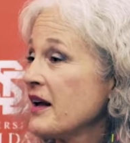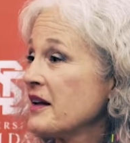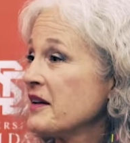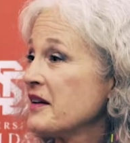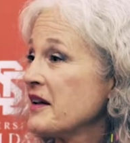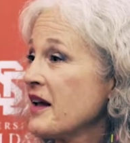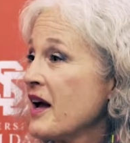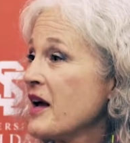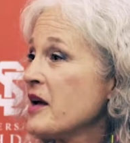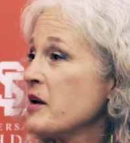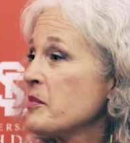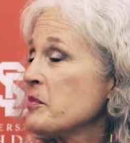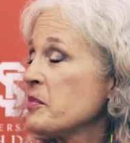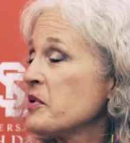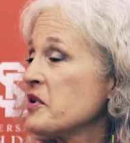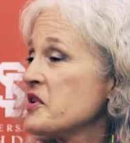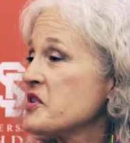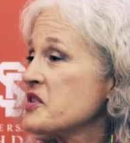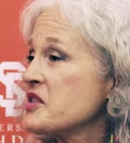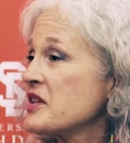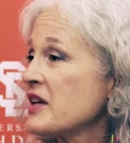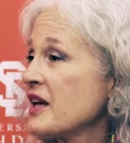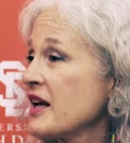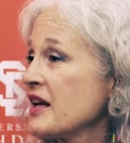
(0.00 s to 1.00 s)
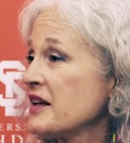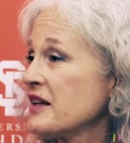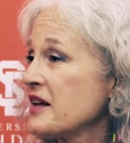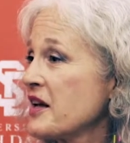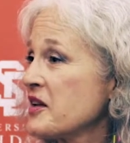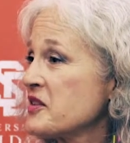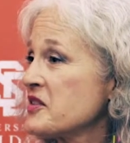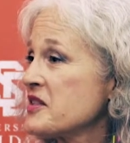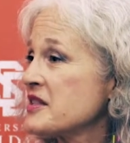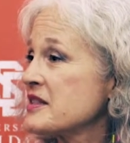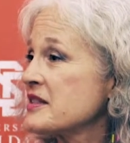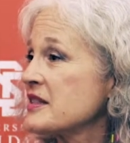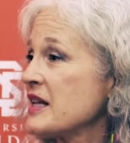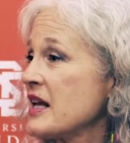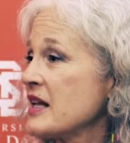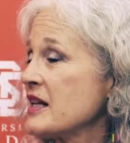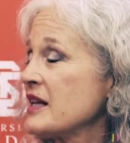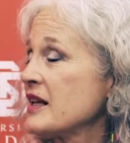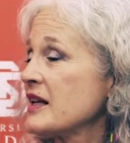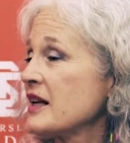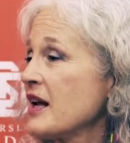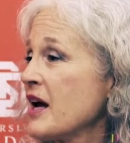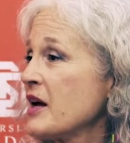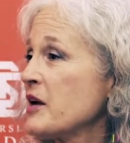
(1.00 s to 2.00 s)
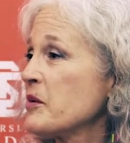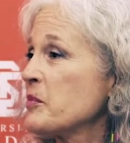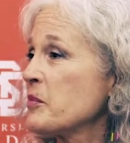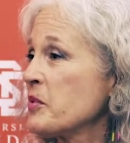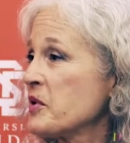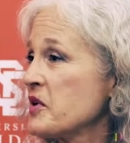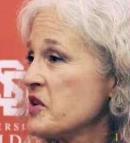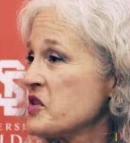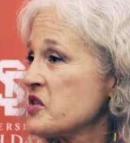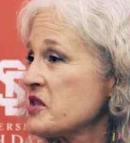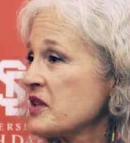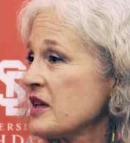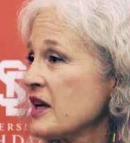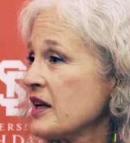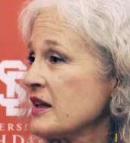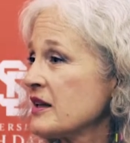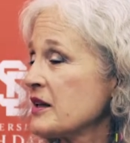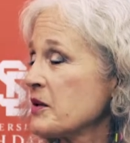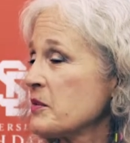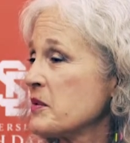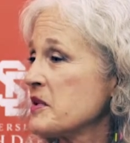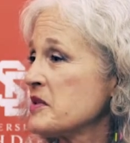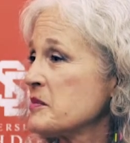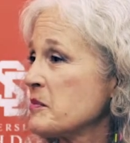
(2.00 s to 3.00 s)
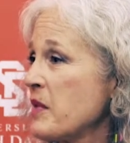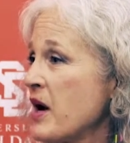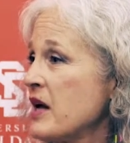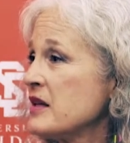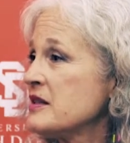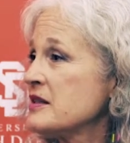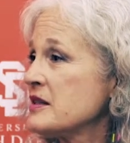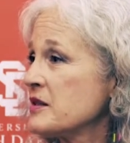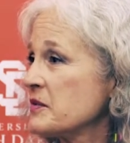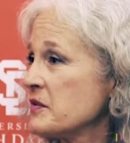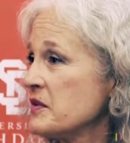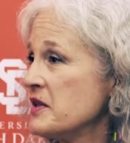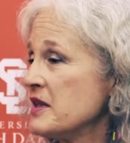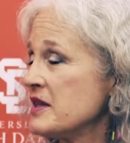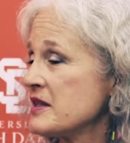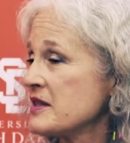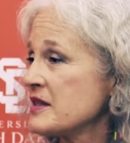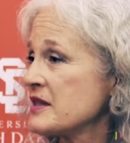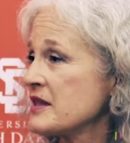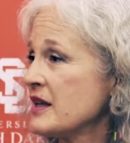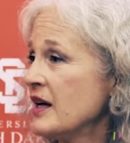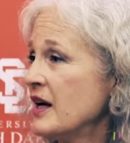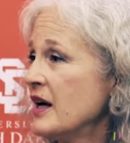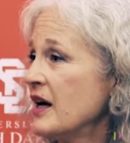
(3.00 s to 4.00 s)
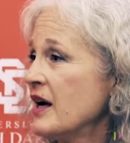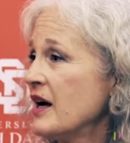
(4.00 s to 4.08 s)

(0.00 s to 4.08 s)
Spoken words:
I'll just say that I appreciate the responsiveness